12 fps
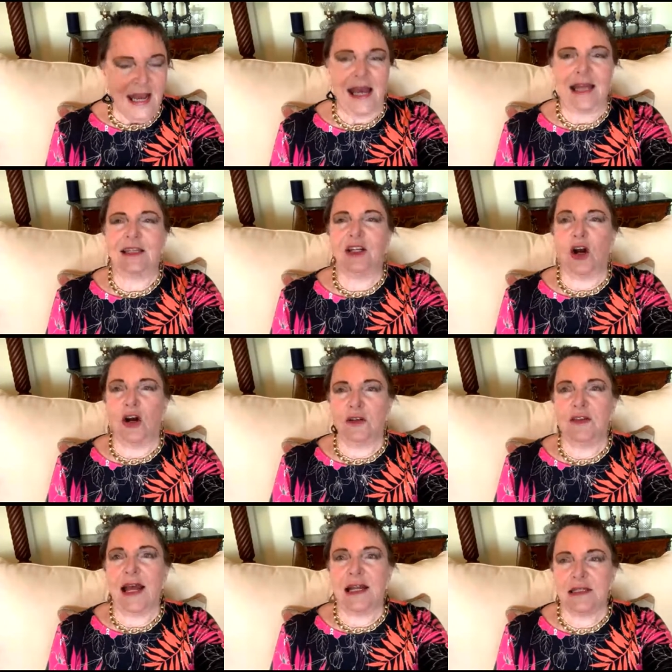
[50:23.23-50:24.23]
And
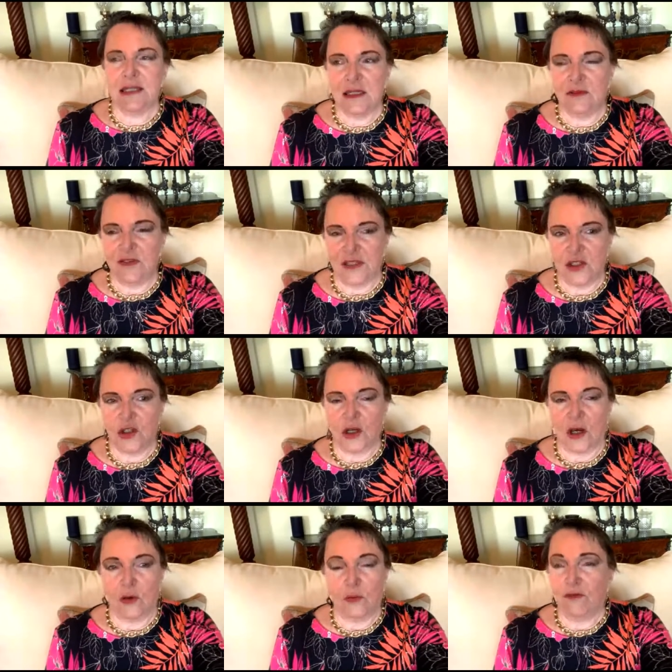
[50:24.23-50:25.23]
on that TV
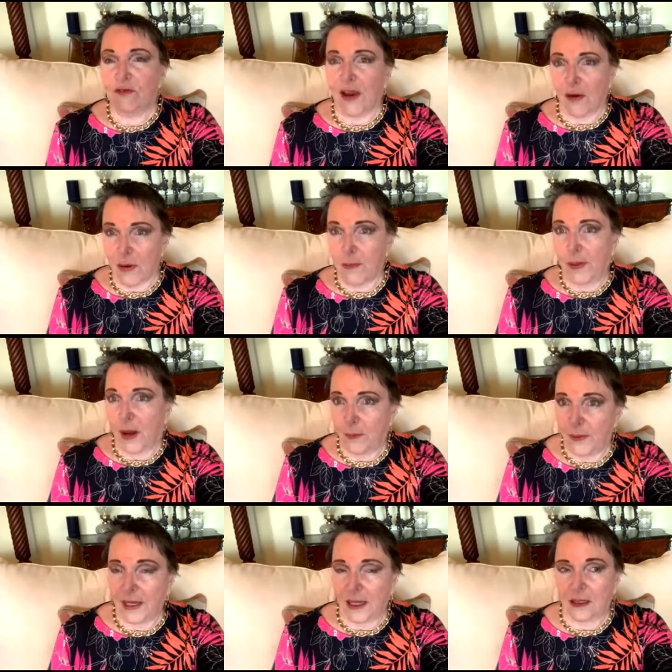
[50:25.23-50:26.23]
show, very
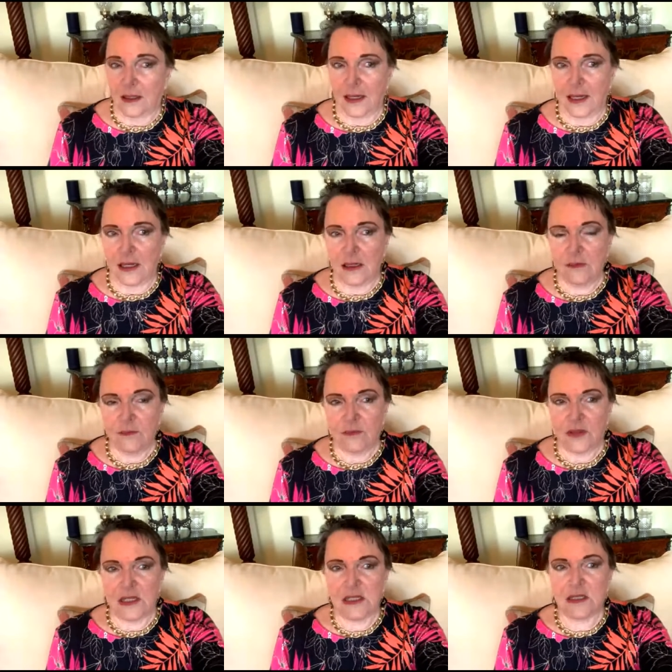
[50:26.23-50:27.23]
publicly,
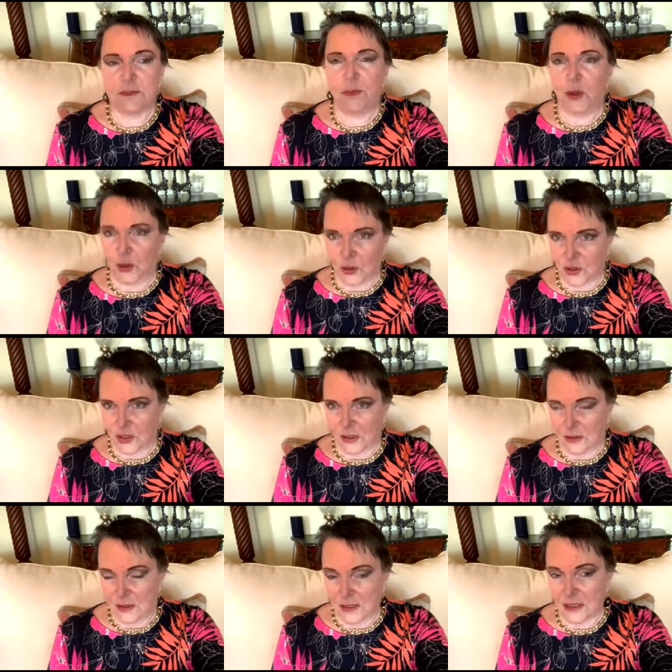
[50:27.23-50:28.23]
this
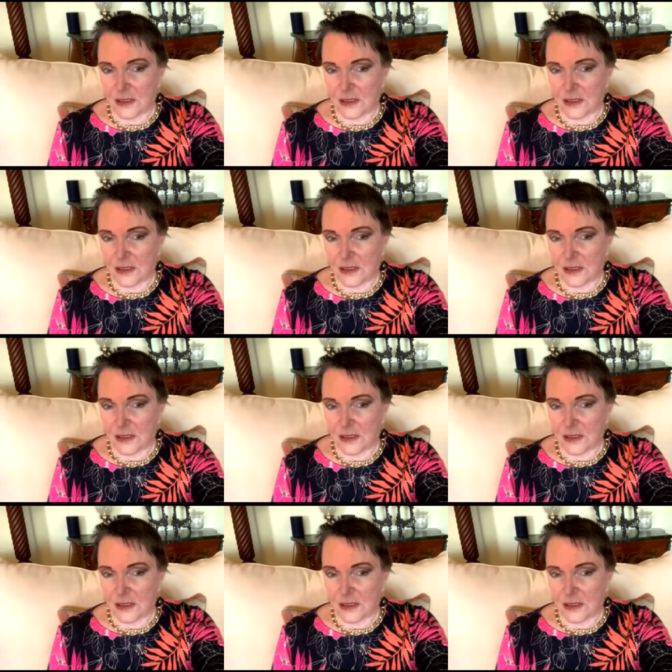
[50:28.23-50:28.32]
person,